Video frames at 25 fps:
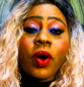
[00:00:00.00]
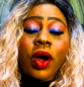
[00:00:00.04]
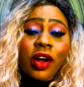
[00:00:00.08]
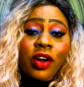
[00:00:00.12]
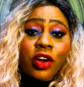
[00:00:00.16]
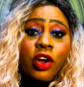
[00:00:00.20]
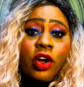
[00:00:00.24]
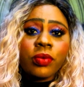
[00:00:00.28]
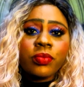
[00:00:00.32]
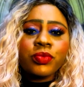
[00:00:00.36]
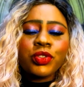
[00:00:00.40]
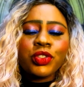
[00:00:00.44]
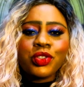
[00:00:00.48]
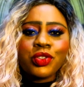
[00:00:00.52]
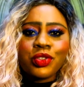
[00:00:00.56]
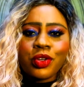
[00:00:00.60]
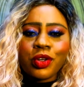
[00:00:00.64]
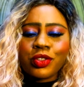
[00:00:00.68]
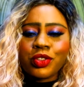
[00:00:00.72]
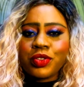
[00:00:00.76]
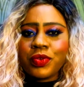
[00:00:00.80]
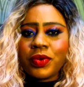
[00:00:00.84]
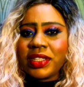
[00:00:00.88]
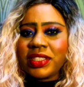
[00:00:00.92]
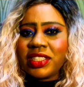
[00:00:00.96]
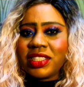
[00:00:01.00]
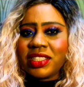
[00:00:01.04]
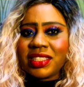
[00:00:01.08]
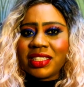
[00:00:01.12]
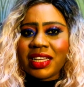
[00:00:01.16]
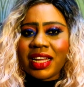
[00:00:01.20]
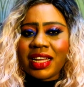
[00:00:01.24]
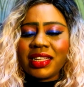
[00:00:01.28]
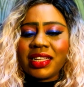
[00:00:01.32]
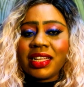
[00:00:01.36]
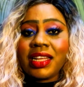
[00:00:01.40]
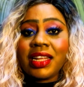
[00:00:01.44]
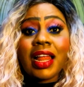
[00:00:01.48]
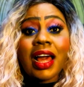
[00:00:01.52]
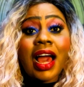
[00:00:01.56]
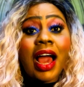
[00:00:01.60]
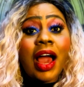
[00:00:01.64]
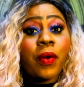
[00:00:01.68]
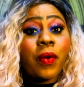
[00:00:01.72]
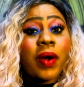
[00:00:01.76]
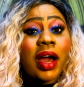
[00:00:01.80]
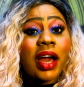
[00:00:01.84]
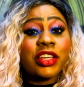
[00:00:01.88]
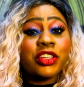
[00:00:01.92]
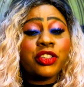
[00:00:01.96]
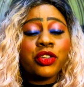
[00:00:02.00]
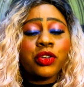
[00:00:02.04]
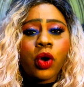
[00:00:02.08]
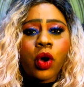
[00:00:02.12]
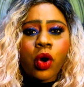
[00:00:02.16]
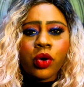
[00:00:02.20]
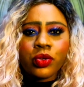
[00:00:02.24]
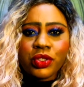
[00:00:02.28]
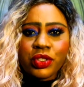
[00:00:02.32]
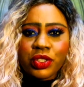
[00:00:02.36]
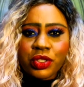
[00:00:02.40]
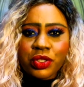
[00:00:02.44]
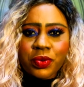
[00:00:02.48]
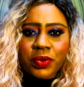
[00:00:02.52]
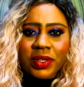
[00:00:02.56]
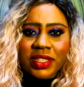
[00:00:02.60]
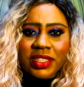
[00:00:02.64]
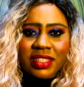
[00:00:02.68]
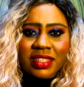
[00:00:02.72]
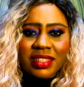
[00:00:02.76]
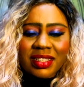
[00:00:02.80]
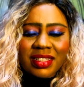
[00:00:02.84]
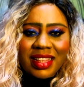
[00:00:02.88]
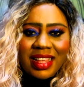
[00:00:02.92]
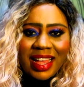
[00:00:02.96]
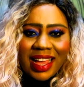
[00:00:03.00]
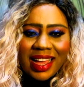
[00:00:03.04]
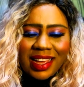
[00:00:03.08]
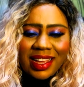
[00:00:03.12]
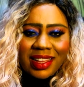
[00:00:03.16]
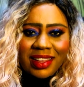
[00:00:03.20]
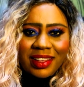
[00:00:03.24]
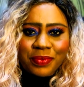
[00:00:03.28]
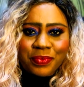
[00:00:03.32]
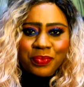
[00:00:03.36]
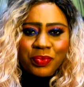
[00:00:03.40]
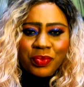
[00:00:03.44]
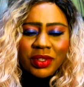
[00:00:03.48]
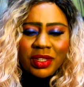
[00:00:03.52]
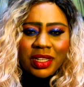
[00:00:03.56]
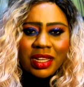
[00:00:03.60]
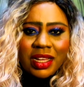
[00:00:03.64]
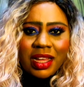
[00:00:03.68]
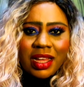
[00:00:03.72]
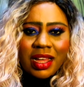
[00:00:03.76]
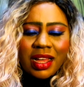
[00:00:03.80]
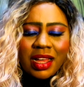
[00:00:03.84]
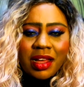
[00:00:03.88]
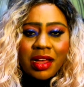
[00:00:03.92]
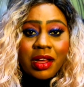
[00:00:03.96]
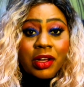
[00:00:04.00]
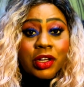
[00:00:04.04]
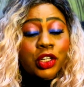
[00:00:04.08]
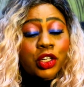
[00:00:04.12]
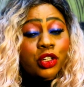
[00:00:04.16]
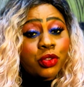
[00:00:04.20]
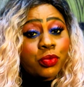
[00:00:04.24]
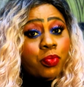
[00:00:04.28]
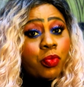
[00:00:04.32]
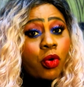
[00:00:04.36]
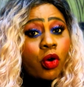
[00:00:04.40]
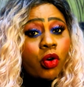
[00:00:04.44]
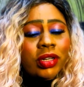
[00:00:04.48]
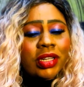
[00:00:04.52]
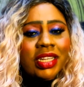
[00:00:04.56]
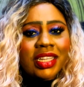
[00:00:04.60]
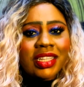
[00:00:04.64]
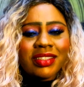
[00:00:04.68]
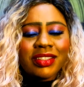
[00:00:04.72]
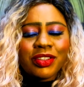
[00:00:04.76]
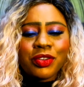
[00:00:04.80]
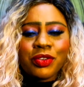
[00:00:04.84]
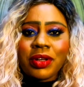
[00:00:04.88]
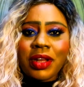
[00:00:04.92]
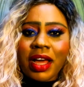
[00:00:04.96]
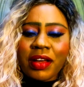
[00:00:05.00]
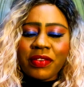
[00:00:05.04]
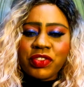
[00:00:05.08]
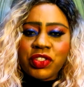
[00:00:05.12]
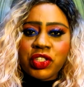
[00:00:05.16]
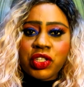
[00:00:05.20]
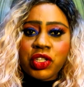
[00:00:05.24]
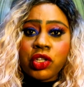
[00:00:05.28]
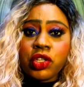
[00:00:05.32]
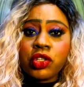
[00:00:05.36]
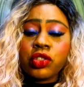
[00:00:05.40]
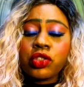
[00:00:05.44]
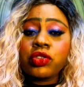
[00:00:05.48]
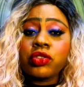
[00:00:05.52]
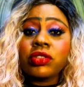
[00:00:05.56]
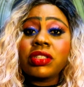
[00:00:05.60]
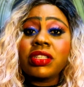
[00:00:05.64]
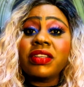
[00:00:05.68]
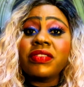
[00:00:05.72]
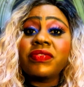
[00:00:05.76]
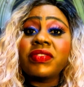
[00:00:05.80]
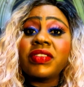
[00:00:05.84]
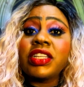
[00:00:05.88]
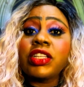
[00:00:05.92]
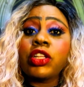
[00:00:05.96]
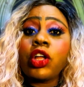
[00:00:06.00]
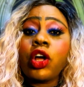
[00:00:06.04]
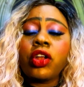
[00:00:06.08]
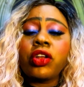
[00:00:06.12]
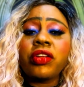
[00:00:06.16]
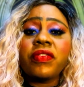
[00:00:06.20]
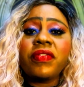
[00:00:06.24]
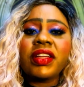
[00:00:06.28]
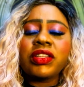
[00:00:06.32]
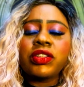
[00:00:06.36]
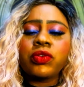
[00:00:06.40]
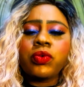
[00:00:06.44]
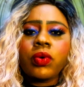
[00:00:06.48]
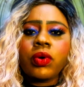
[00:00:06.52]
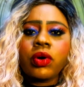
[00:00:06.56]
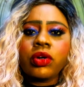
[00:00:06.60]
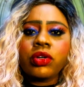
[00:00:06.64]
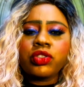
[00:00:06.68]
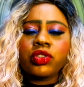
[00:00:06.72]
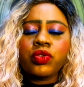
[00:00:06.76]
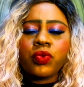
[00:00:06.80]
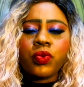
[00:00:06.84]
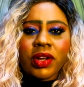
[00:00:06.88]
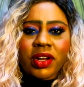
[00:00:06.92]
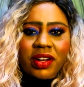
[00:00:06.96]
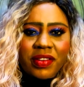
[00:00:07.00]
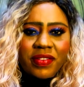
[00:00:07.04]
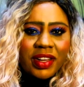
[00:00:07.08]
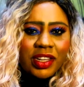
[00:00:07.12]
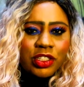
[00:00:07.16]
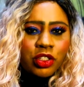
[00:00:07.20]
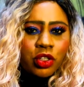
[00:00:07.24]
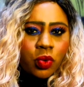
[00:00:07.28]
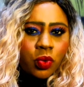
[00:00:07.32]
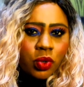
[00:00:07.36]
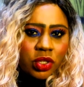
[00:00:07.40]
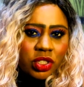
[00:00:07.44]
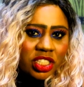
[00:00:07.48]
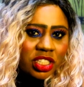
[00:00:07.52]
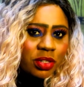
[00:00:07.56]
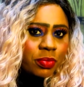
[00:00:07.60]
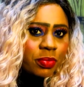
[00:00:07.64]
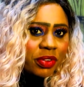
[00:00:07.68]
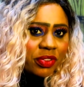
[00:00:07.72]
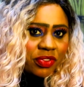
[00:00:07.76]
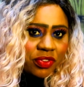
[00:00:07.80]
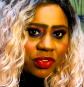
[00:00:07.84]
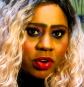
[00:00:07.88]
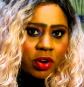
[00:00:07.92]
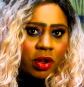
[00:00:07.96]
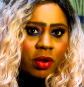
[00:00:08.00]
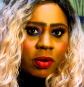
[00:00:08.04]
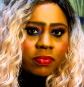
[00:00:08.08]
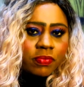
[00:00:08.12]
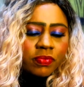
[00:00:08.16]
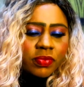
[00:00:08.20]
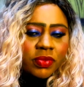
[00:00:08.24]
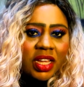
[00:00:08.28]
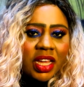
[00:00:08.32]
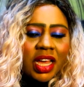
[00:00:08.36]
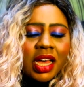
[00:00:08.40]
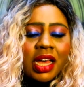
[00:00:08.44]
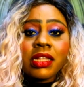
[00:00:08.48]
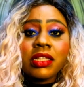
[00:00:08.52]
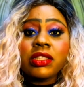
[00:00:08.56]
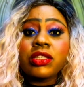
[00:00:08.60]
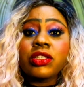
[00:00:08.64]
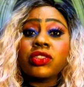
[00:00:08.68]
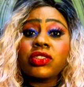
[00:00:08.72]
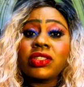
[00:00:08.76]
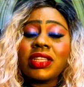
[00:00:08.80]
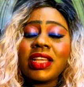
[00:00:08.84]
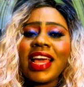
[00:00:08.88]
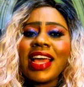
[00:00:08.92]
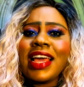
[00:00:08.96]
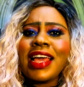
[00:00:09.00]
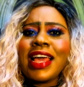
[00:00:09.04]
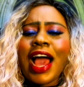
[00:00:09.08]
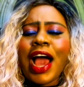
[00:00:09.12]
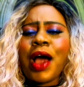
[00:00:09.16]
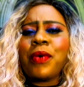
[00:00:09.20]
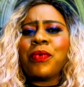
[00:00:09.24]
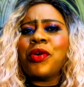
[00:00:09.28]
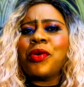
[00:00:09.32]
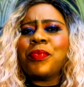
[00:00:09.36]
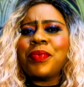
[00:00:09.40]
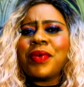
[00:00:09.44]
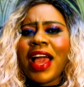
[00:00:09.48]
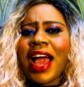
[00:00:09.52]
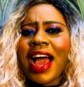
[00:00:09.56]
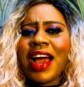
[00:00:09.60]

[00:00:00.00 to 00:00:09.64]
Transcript: welcome to Talk to NG channel. How are you all doing today? Good morning, good afternoon, good evening, all over the world, wherever you're watching me from. Today I will be